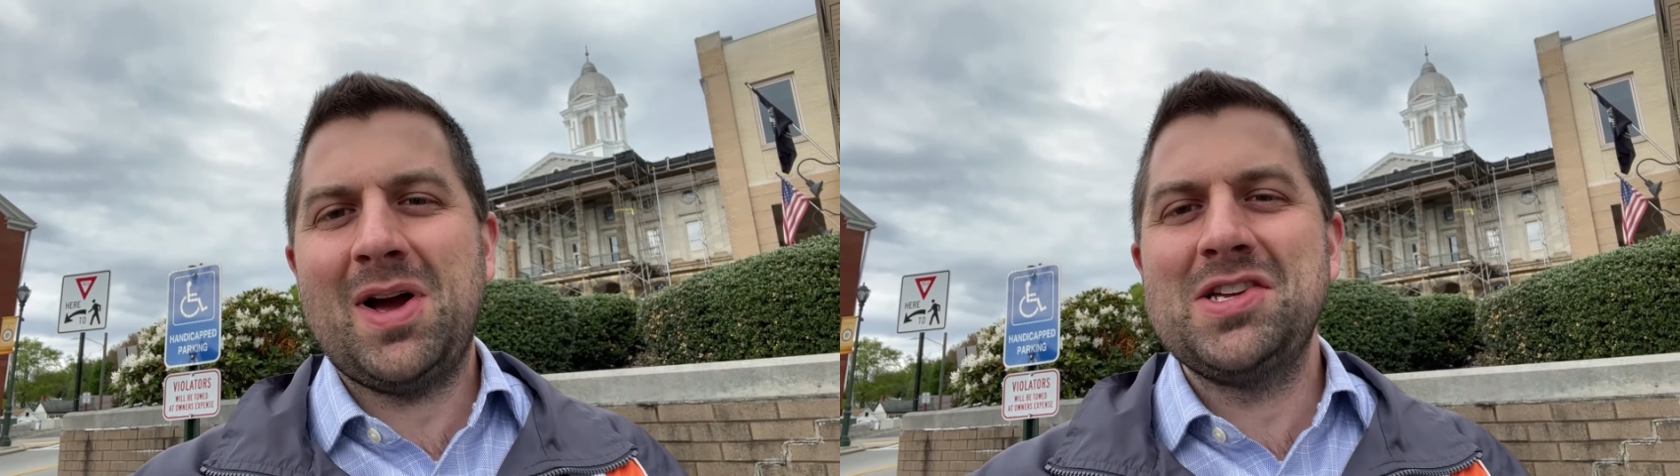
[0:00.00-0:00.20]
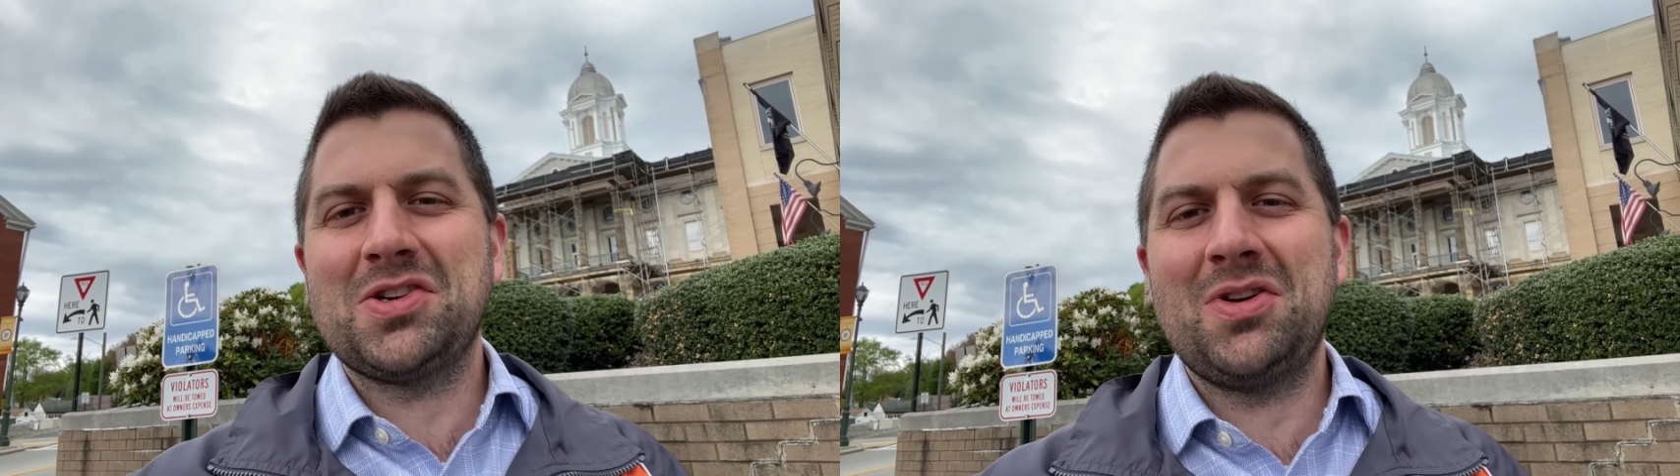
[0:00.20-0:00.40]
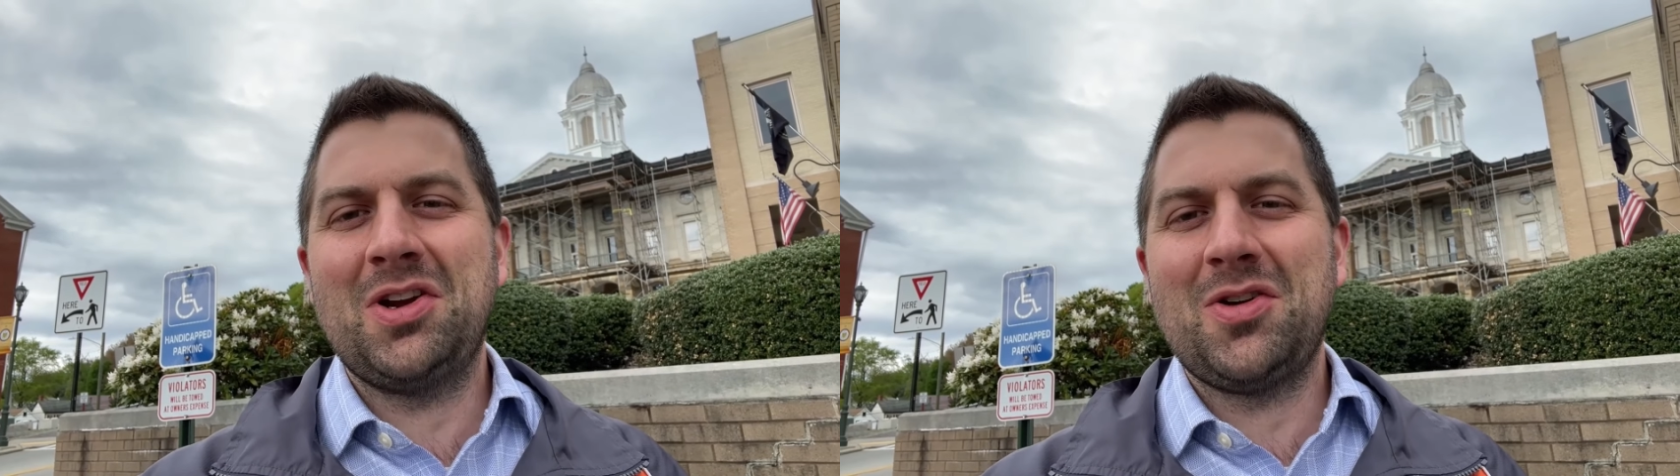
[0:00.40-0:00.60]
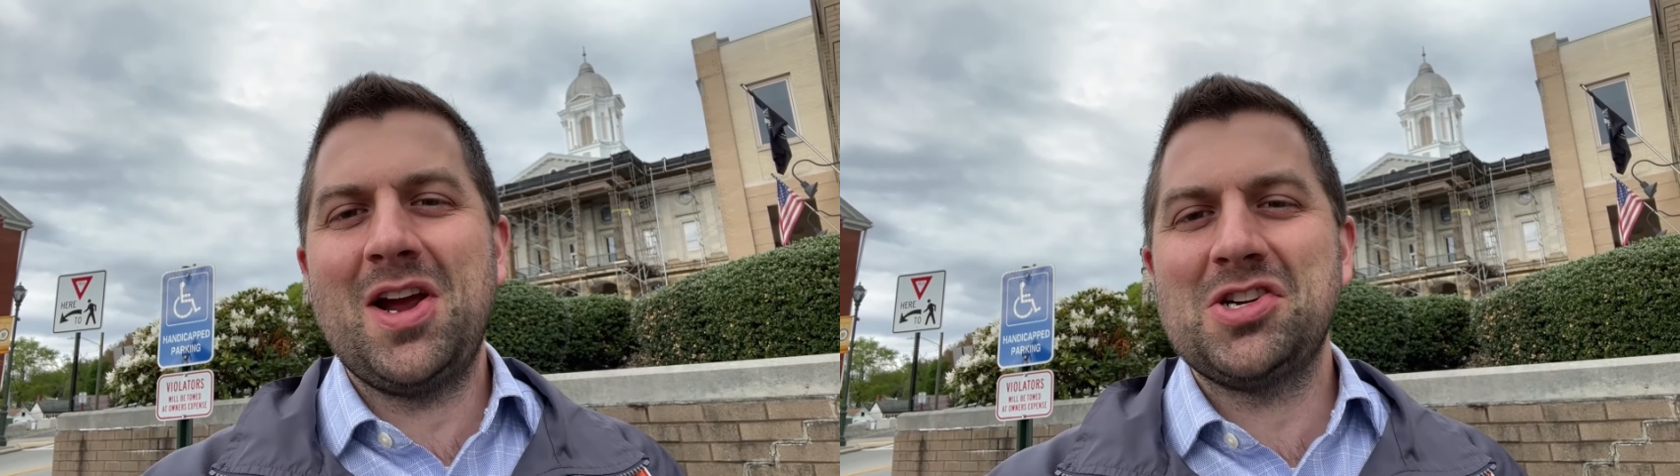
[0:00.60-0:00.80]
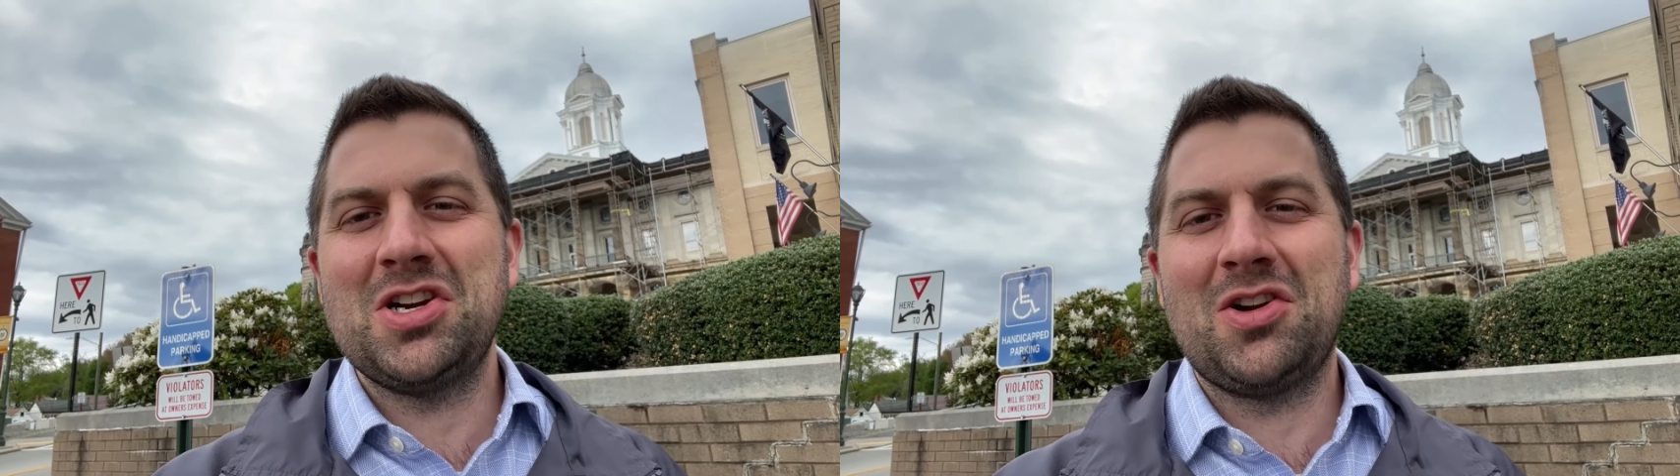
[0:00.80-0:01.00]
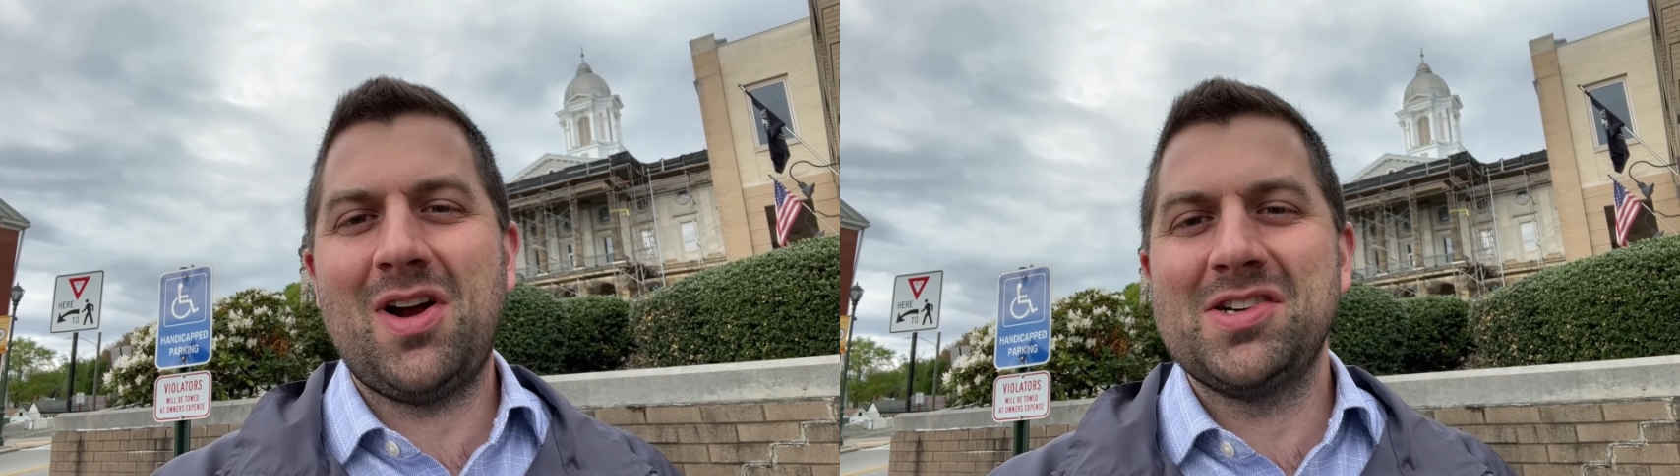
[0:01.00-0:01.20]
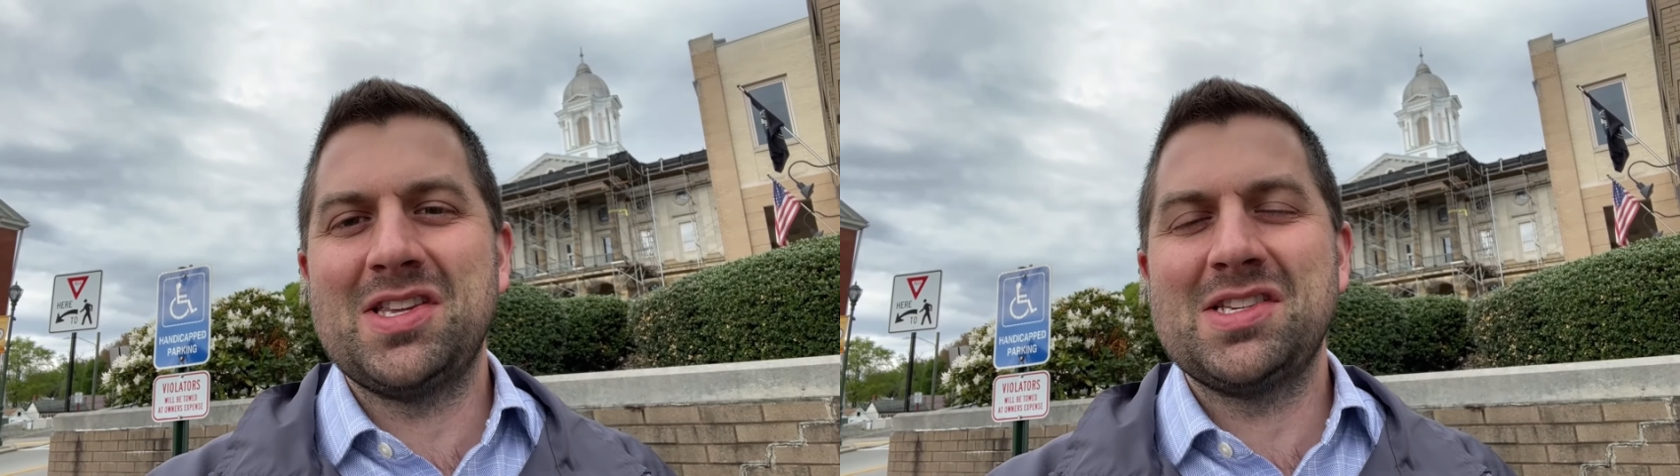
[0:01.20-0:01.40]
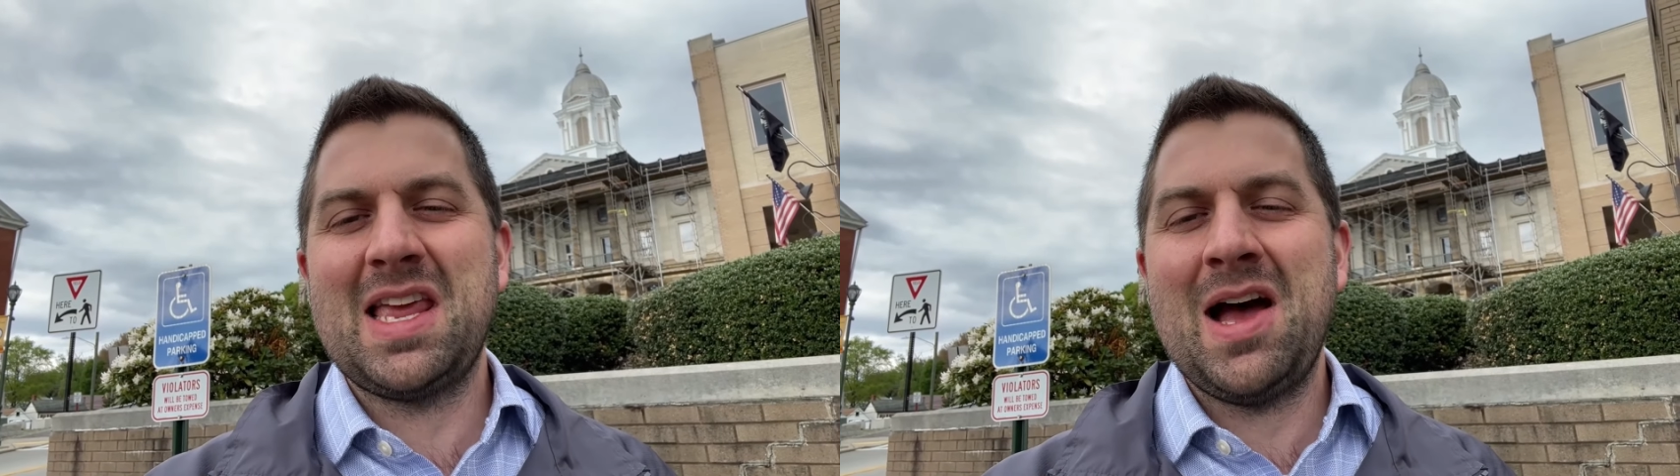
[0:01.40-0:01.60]
ice cream creation across
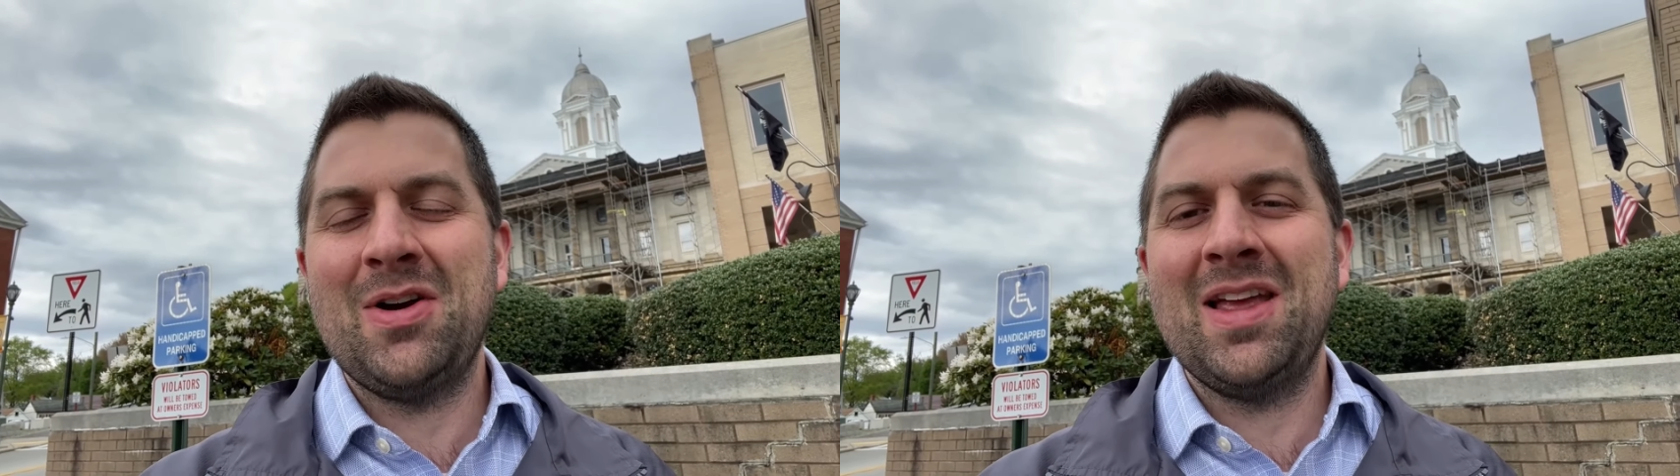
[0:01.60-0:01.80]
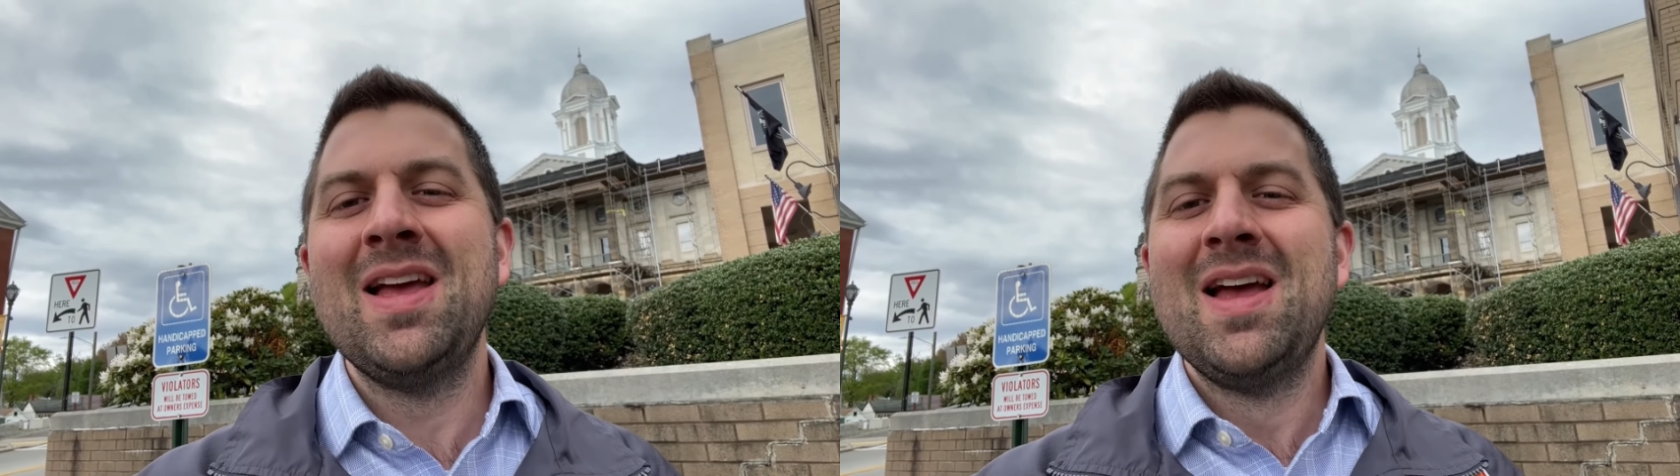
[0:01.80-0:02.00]
this county,